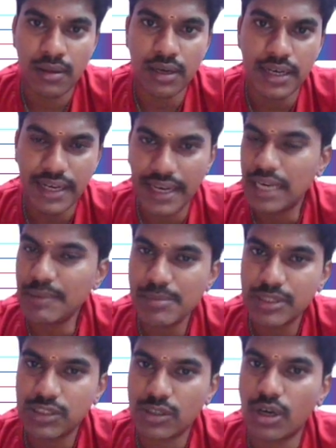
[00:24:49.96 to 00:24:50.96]
TNMM
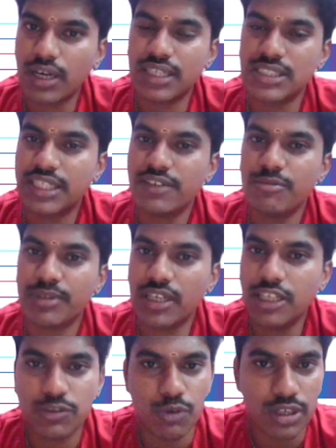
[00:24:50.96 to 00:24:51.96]
is not a residual method,
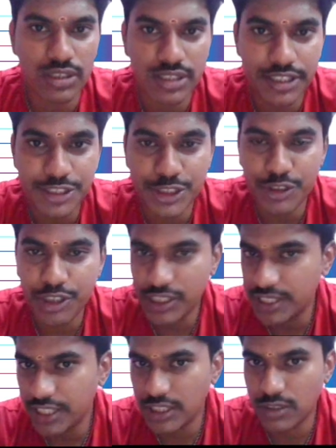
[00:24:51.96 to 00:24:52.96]
is what the
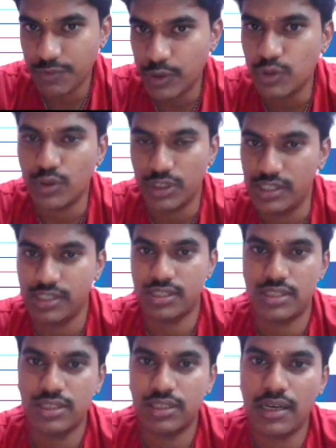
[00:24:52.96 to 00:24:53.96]
judiciary's view
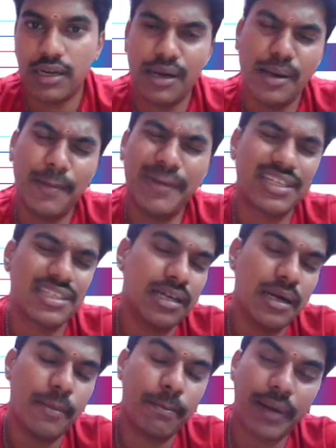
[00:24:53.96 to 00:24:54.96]
is. But
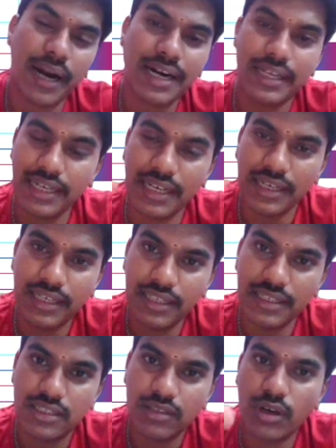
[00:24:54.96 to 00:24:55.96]

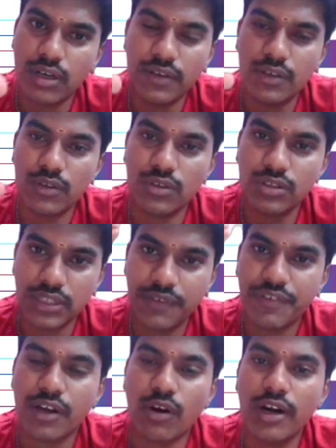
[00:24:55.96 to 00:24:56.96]
practically what we'll do is, if
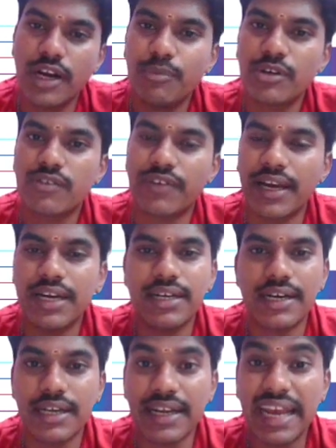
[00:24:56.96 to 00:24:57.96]
you are not able to find it
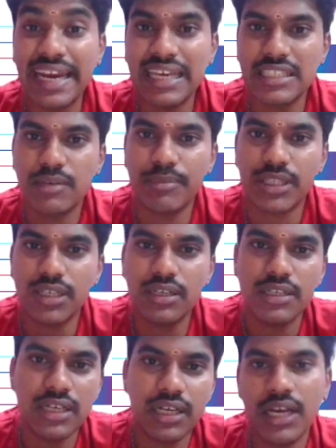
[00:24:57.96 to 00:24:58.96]
under any other method,
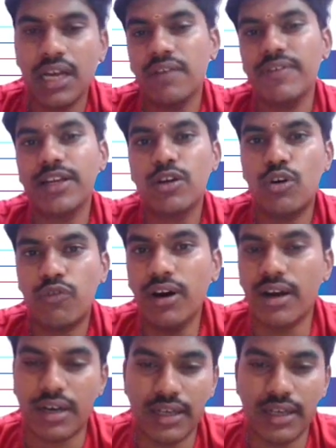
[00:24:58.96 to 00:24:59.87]
we'll go for